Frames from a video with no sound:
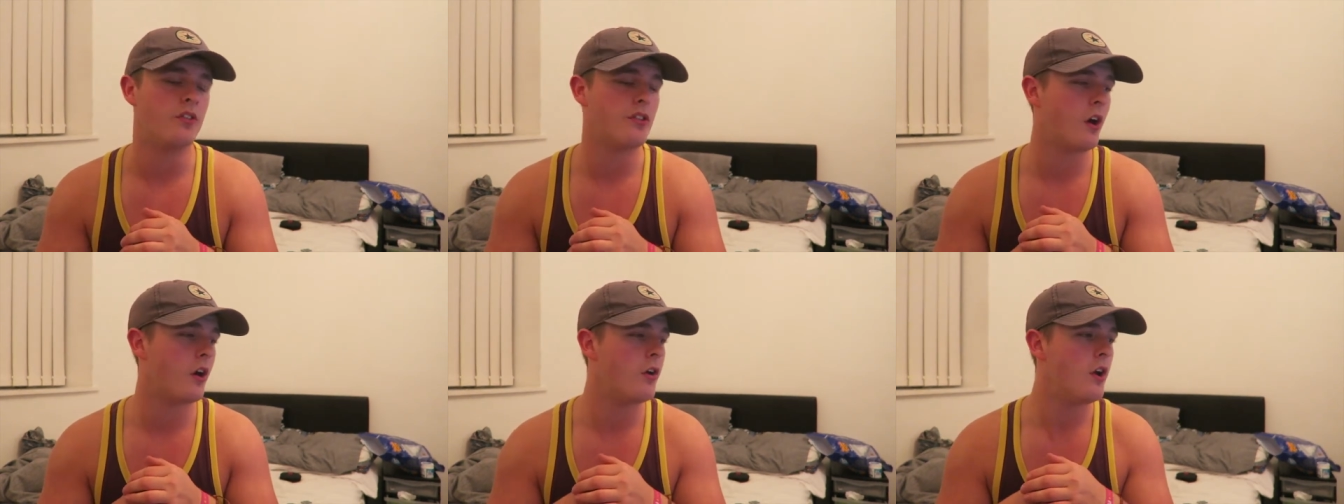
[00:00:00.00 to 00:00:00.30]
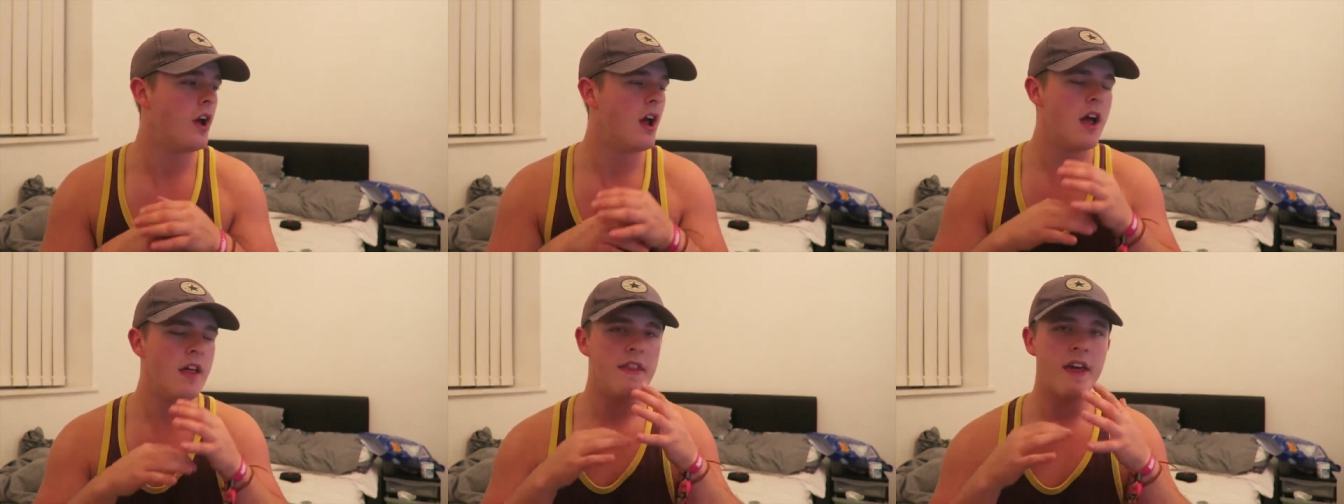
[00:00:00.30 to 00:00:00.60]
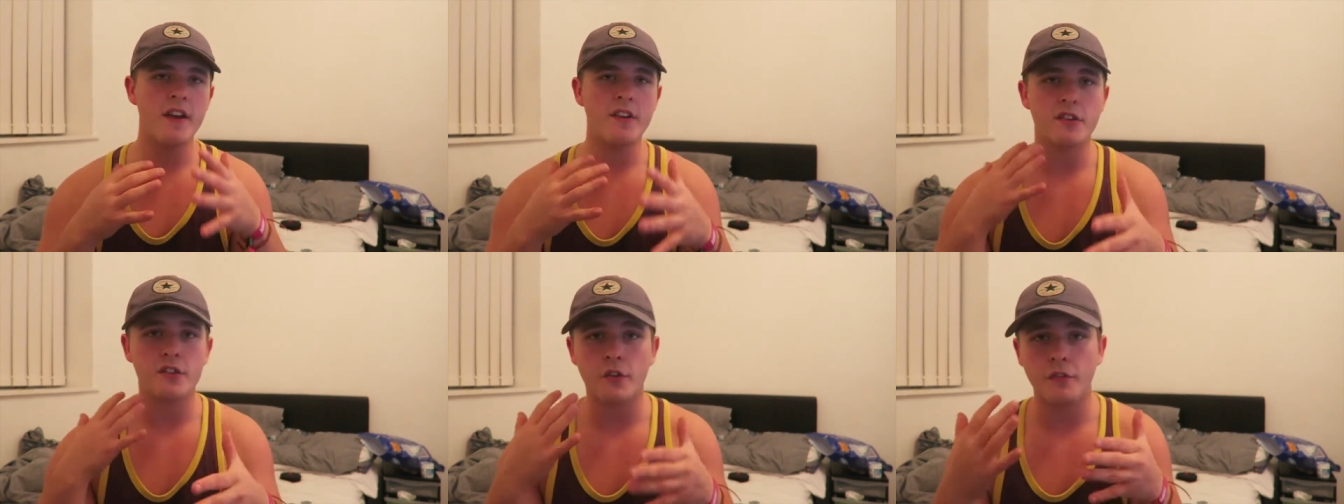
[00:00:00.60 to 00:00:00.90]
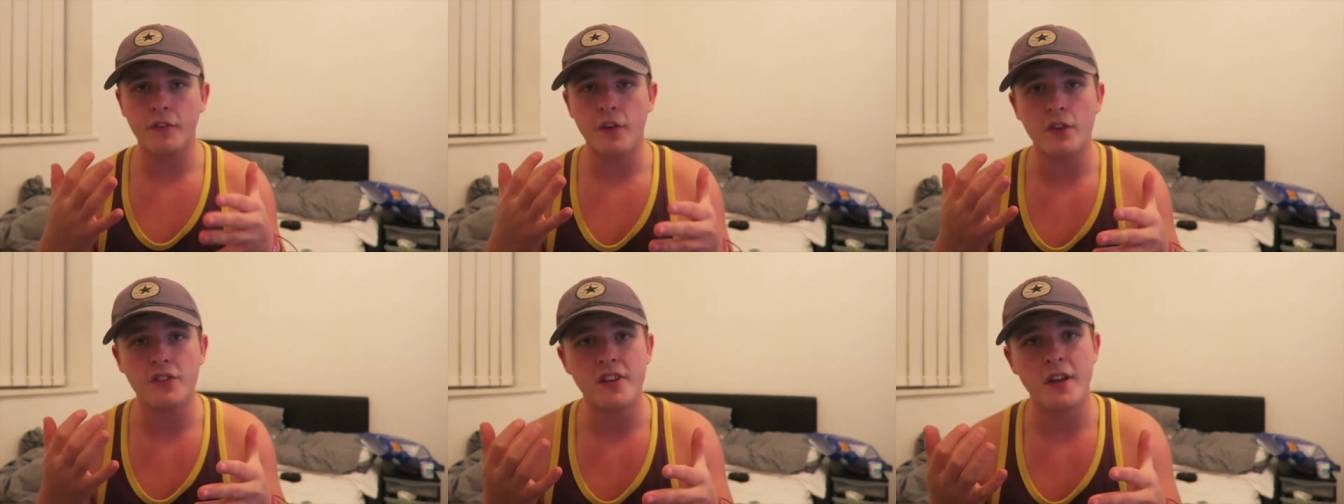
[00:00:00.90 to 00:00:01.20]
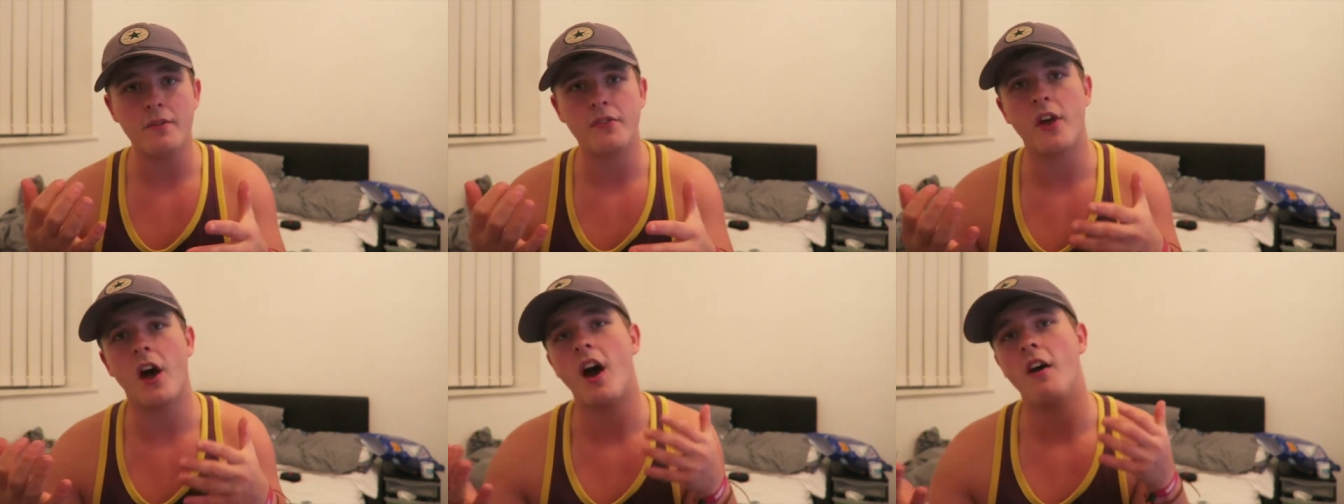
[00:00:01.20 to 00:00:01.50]
So they're just a few
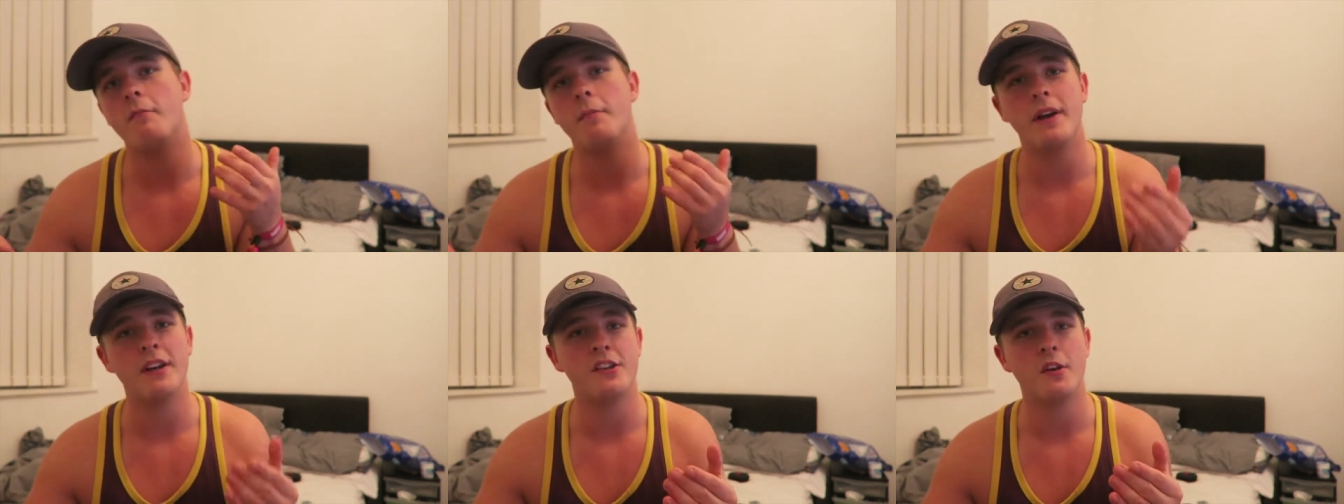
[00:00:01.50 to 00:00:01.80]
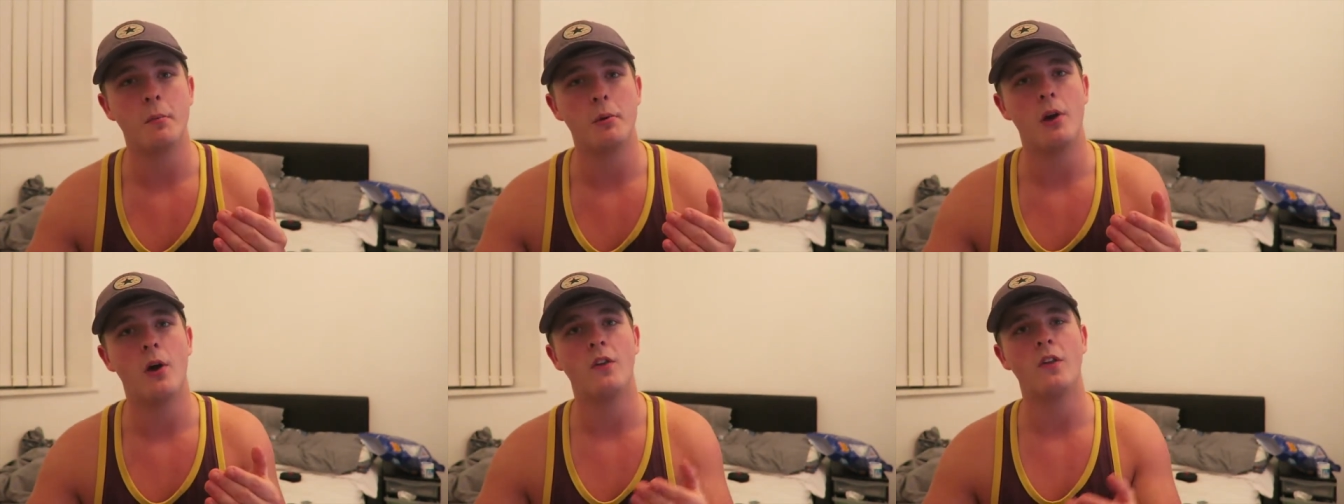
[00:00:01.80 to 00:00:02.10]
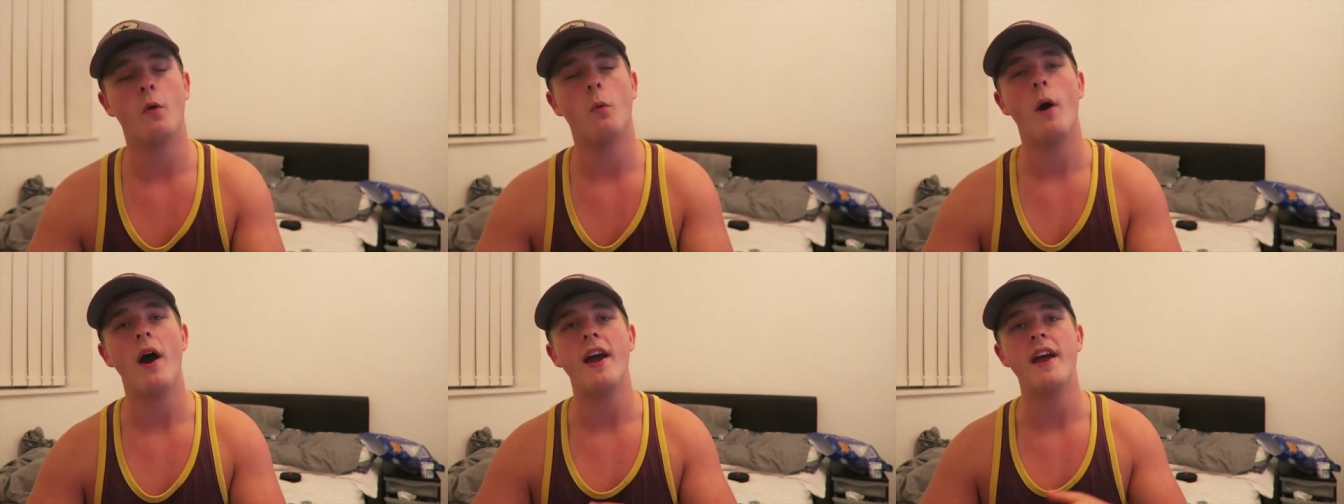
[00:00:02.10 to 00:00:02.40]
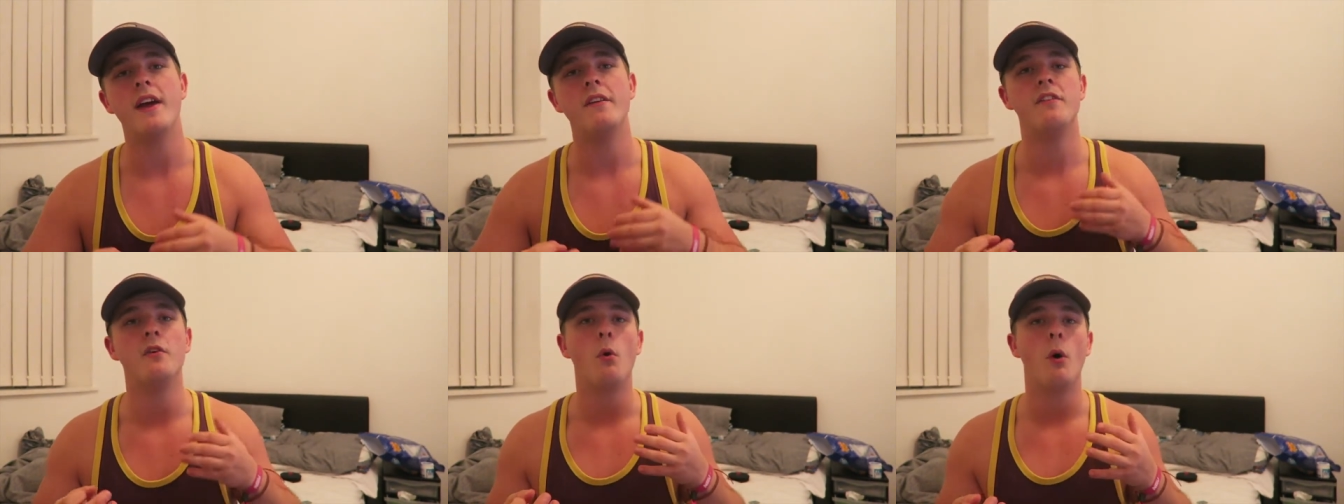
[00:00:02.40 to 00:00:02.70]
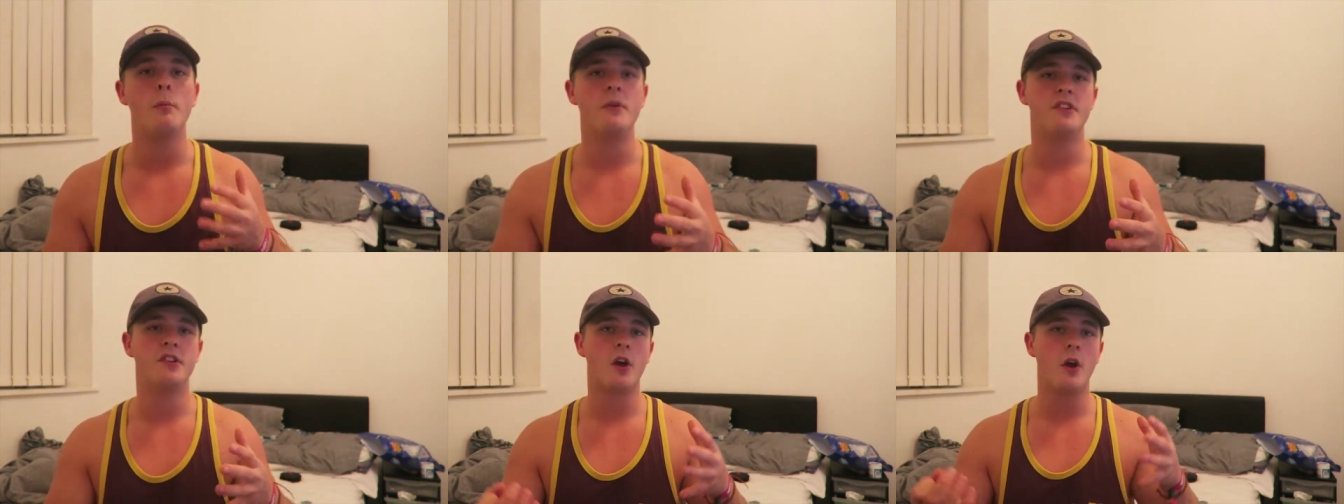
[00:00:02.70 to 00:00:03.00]
tips that I picked up along the way. If you
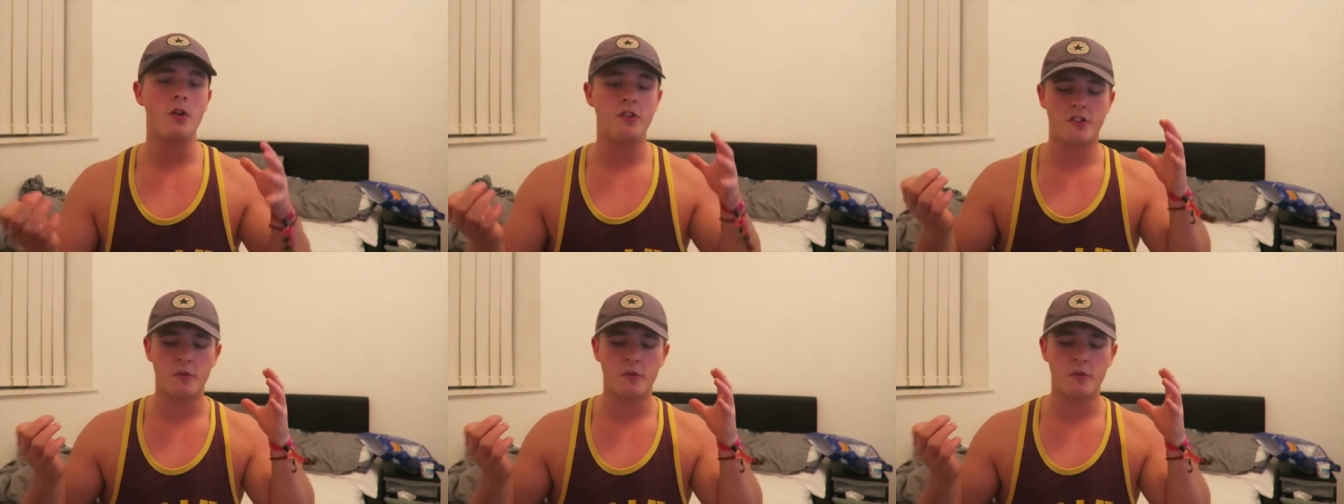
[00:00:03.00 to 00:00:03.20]
want me to go